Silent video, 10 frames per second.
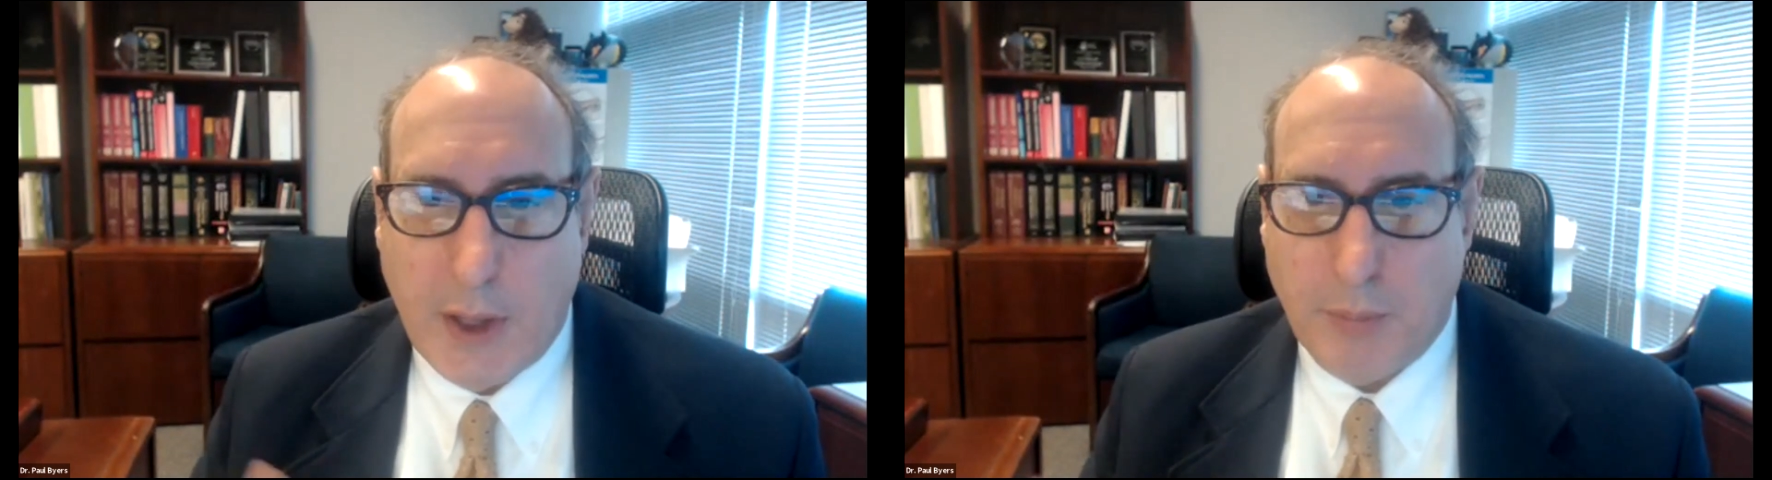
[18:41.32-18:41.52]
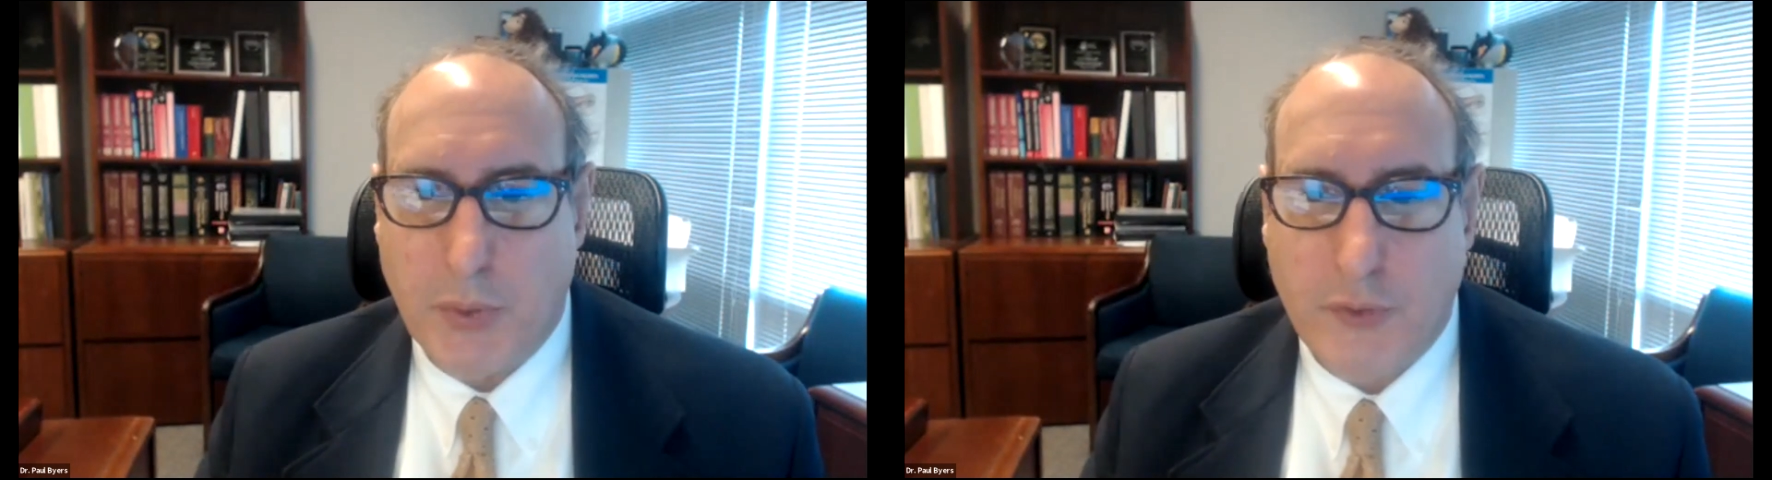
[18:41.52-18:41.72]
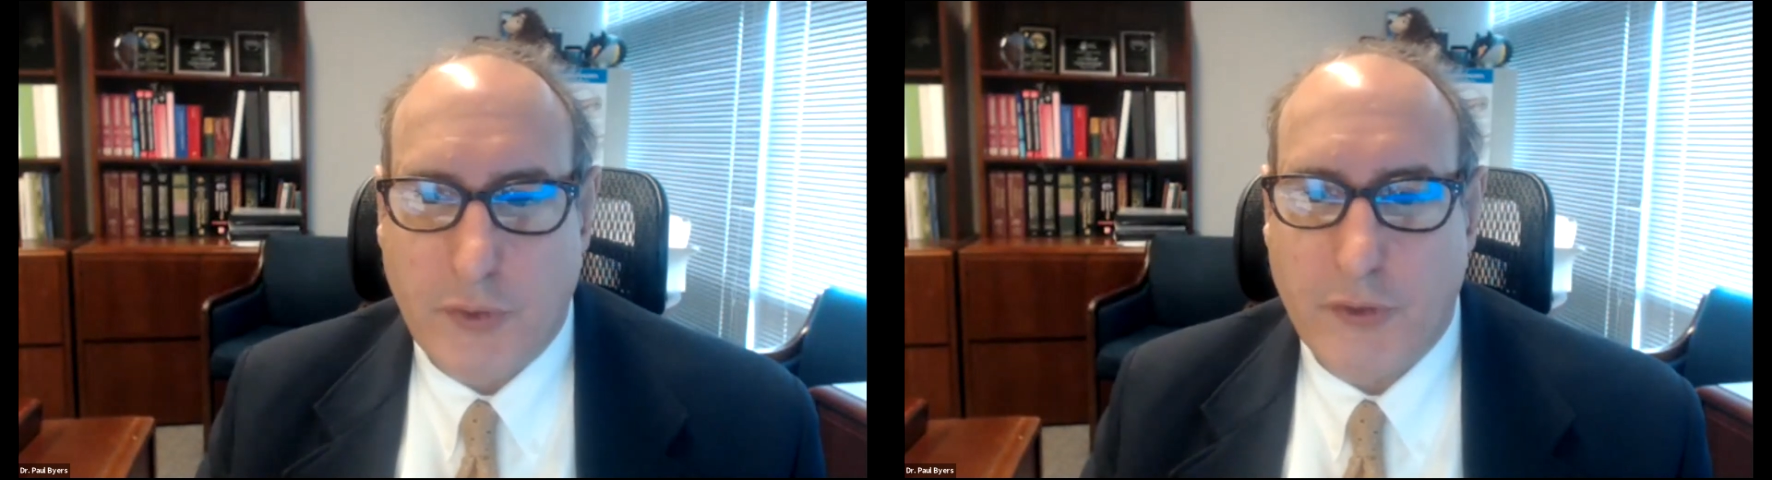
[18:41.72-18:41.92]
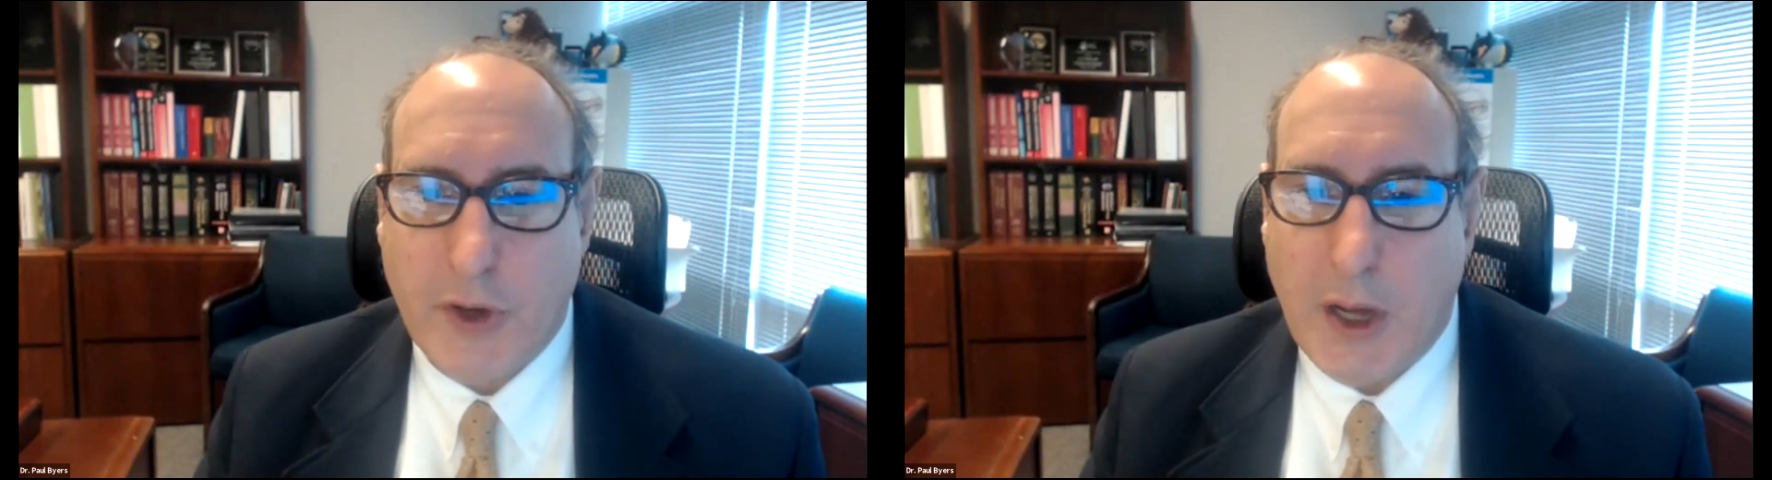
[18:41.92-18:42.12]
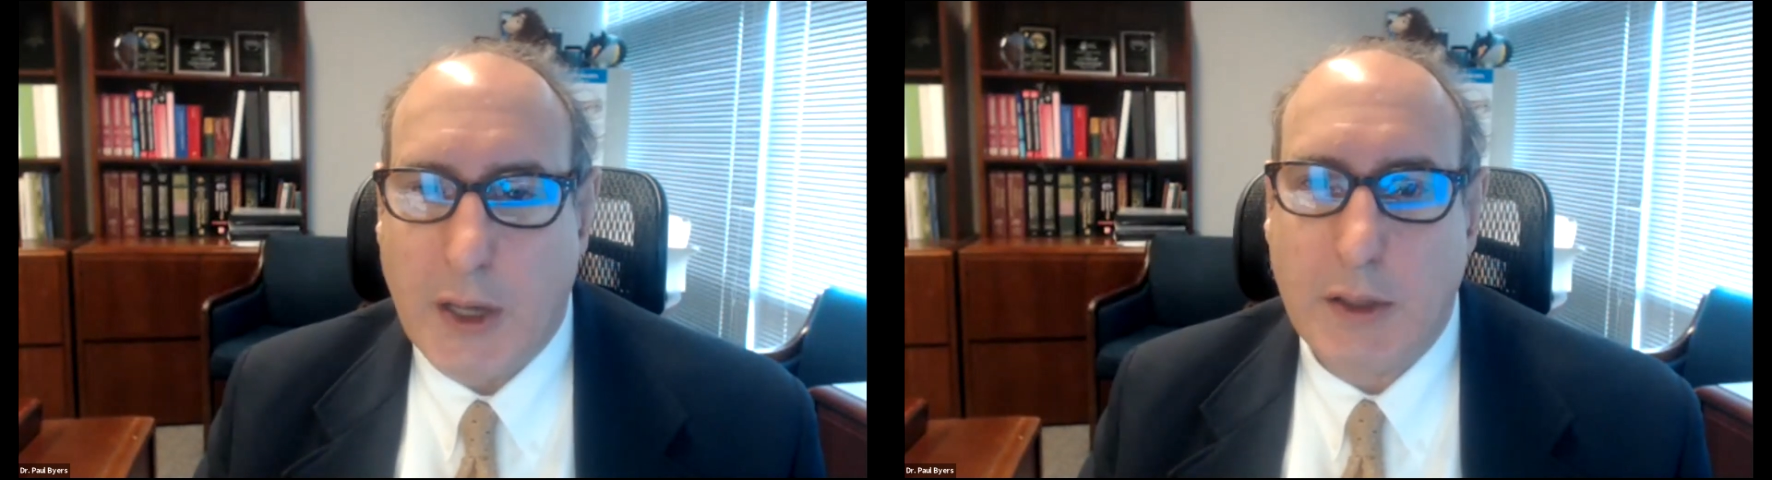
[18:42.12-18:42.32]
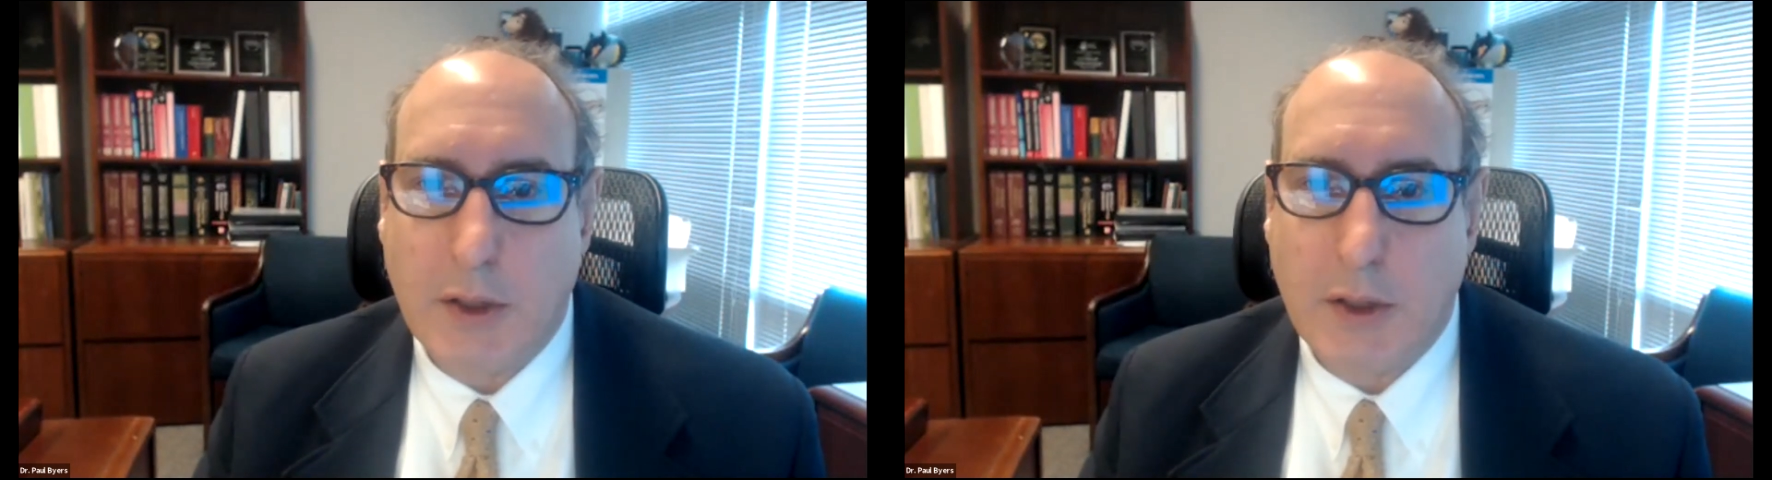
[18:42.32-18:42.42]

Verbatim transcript: that booster shot